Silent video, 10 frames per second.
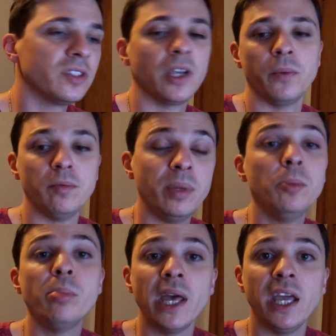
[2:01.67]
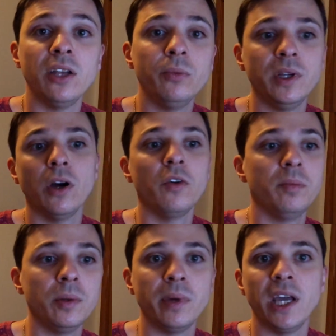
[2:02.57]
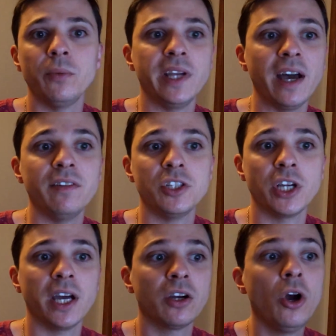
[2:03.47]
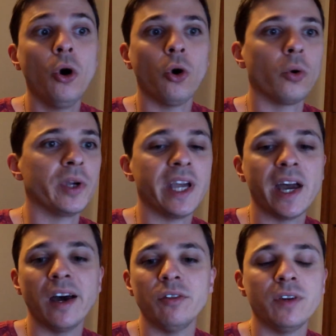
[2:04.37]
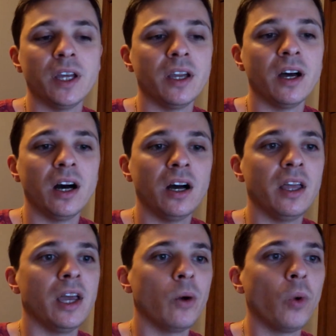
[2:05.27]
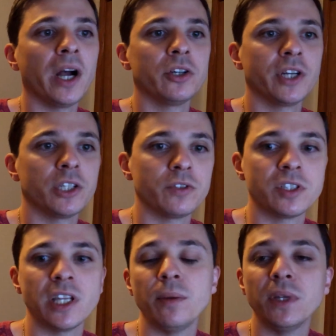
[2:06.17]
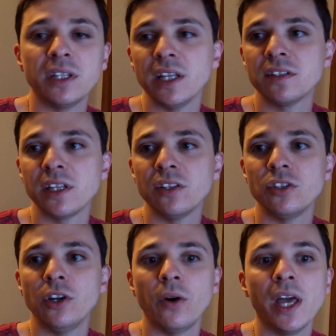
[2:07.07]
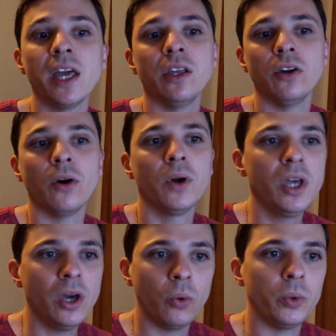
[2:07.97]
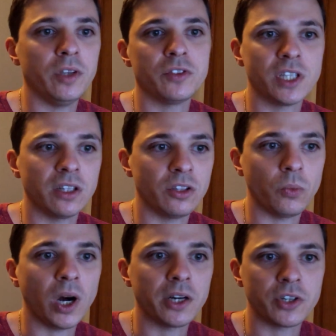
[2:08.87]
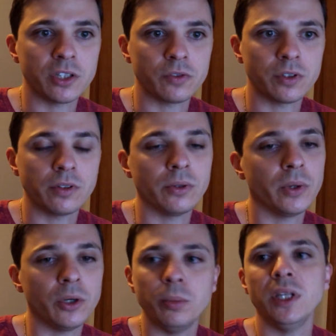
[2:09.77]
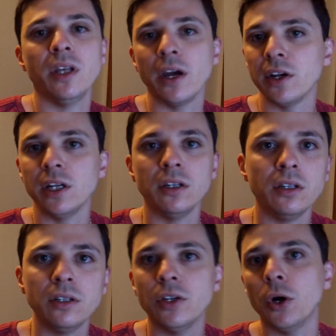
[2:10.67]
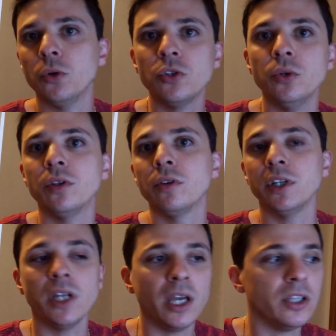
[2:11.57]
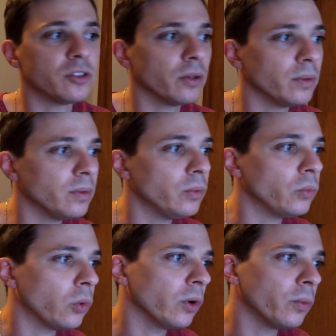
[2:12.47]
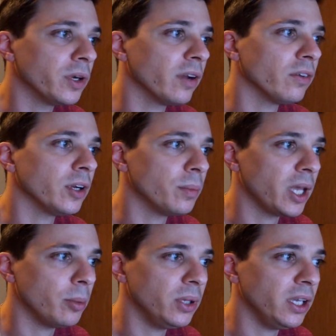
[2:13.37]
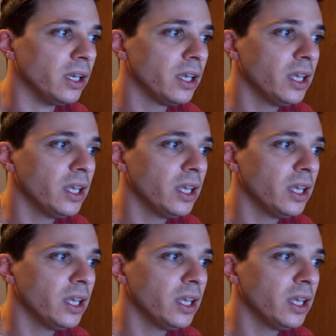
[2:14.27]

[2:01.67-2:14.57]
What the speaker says: Say we've been paid, we know we've been paid, we have a check, or we have a wire transfer statement that says, hey, we've sent the wire transfer through, it'll be there in 2 to 3 days or whatever it may be.